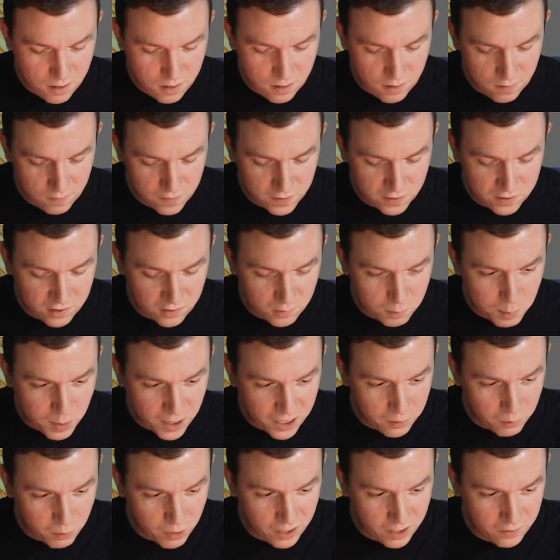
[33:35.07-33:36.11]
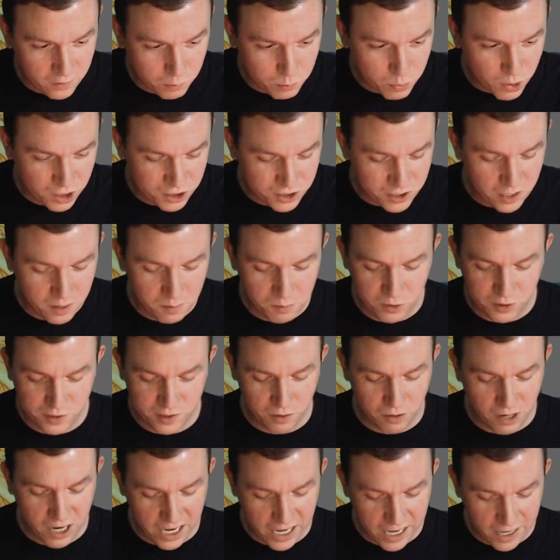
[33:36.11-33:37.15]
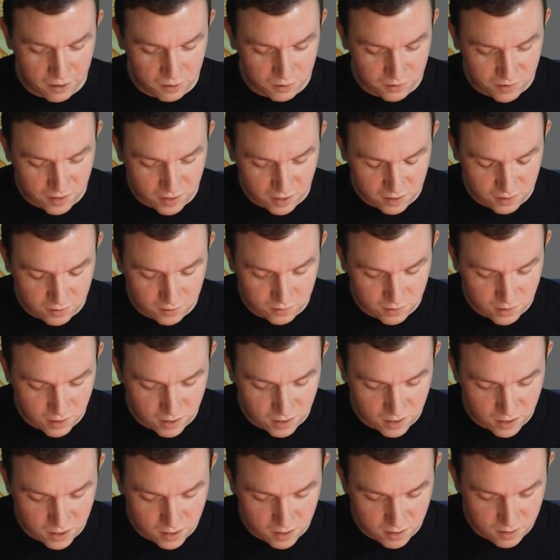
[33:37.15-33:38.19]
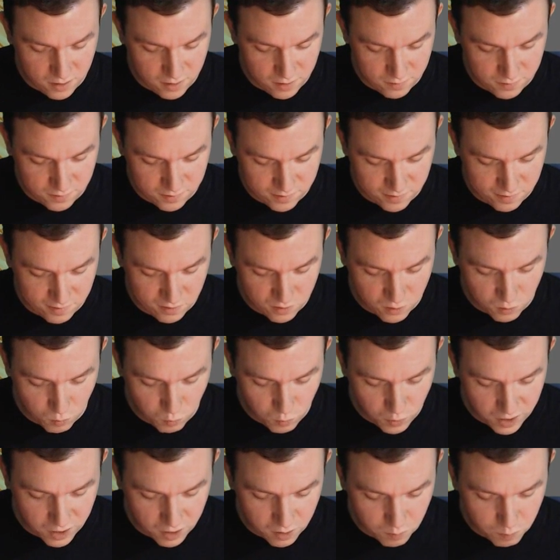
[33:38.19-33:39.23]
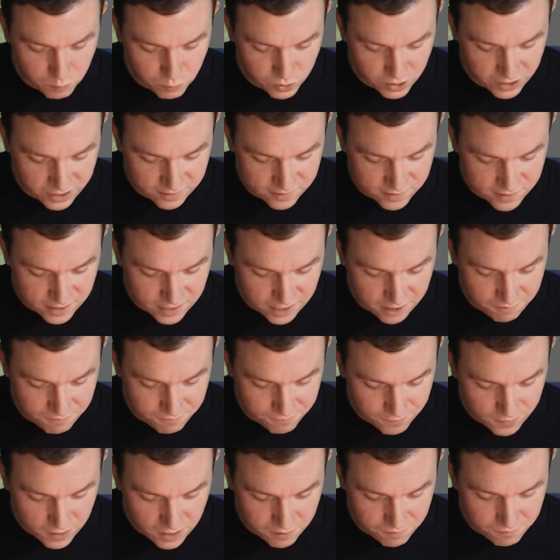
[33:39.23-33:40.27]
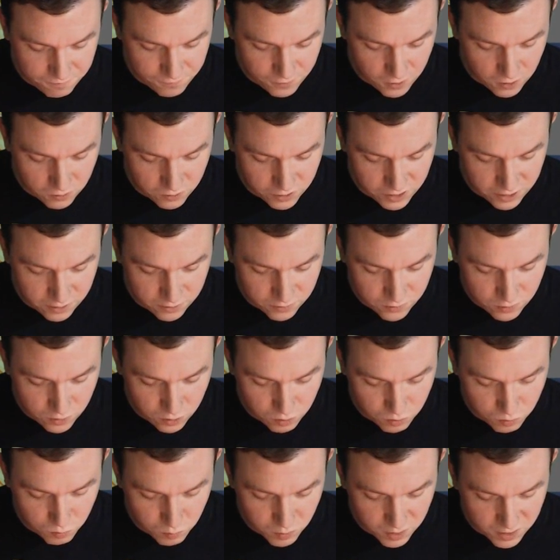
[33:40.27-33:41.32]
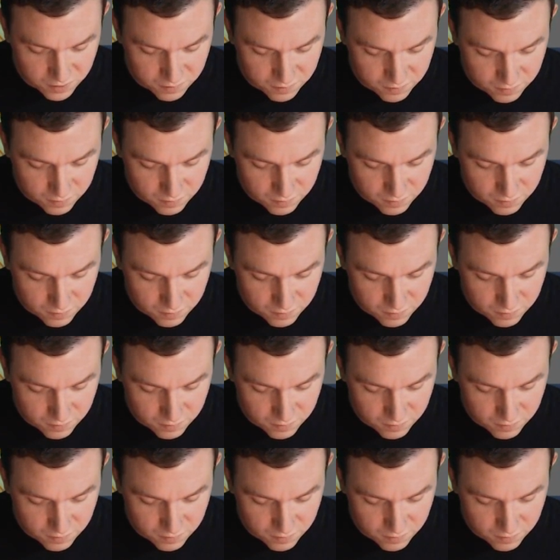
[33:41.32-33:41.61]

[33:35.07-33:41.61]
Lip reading: this is, by the way, this brush that I'm using right now is the weird place that I've fallen into with